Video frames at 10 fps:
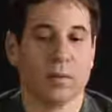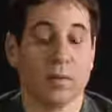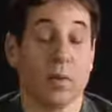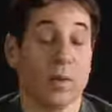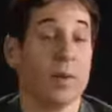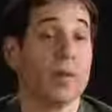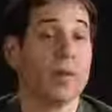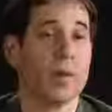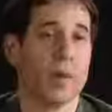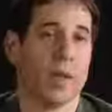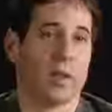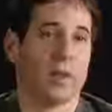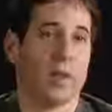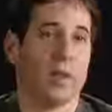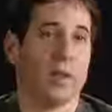somewhere near 4
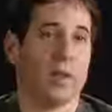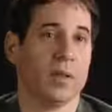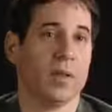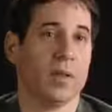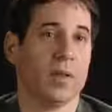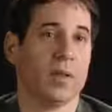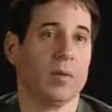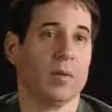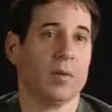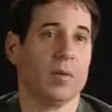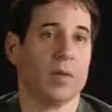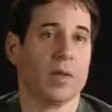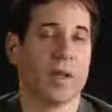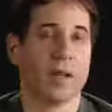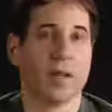minutes, maybe double
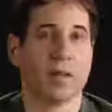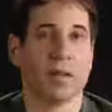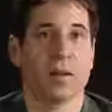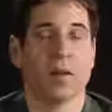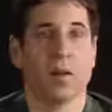that length.